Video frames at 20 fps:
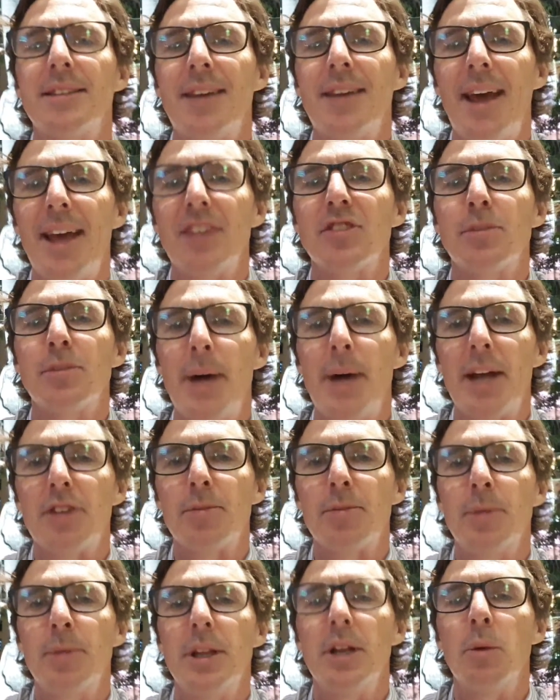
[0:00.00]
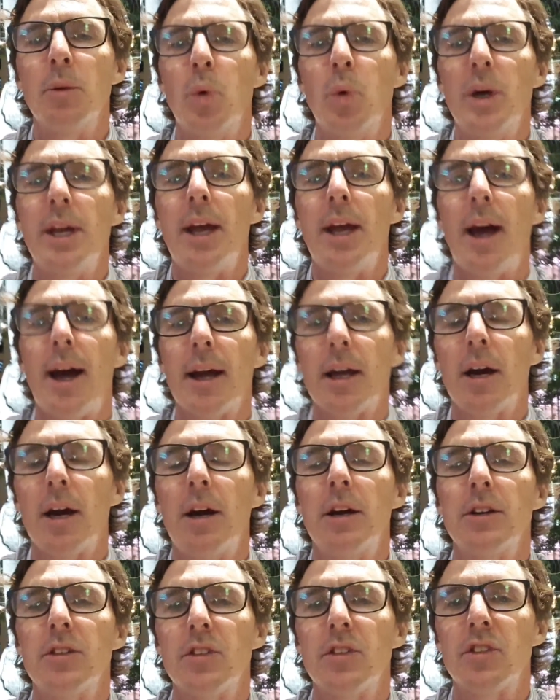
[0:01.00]
test batsman that we are
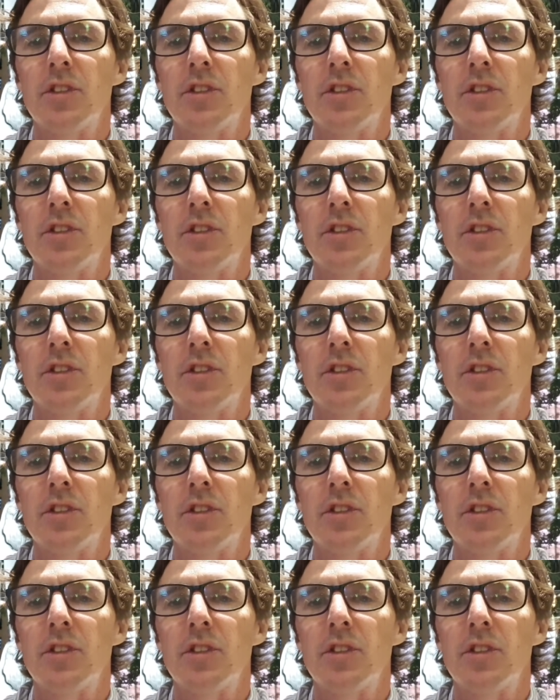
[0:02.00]
going to